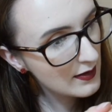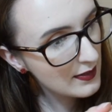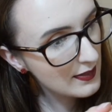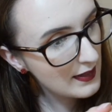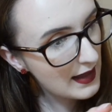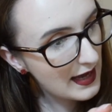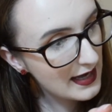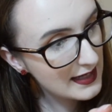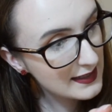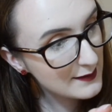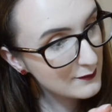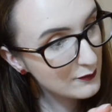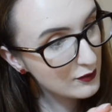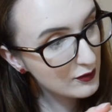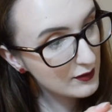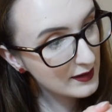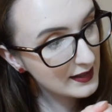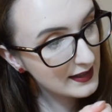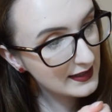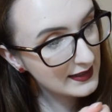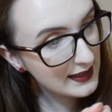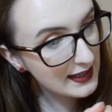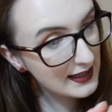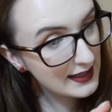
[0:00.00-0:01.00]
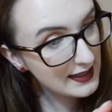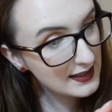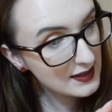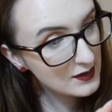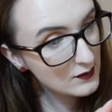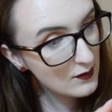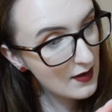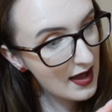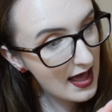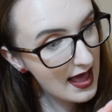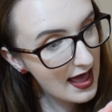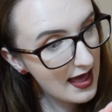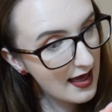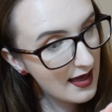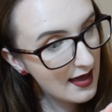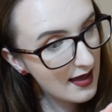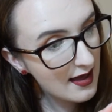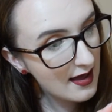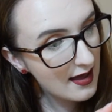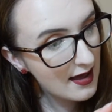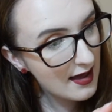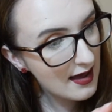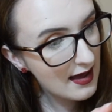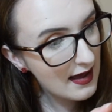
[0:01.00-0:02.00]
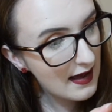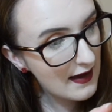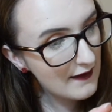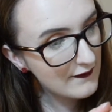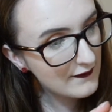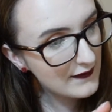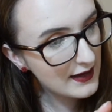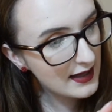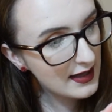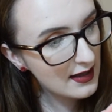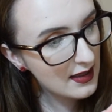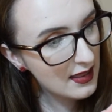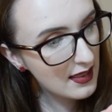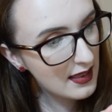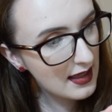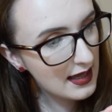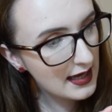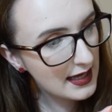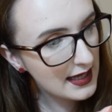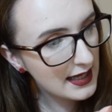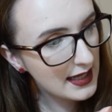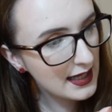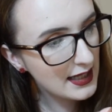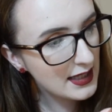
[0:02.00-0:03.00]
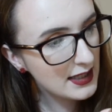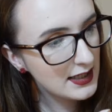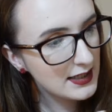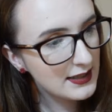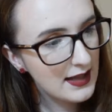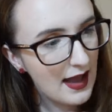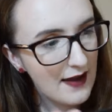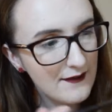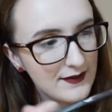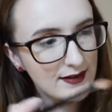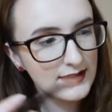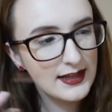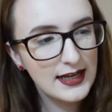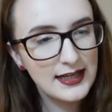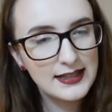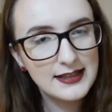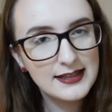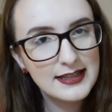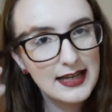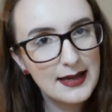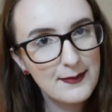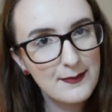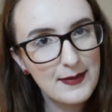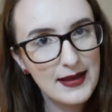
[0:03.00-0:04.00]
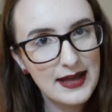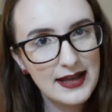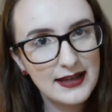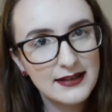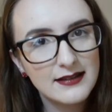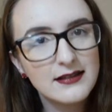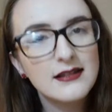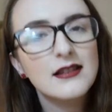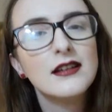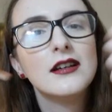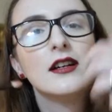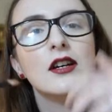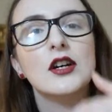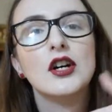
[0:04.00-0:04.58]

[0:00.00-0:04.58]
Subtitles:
That is pretty nice wet. I feel like you'd have to like dip in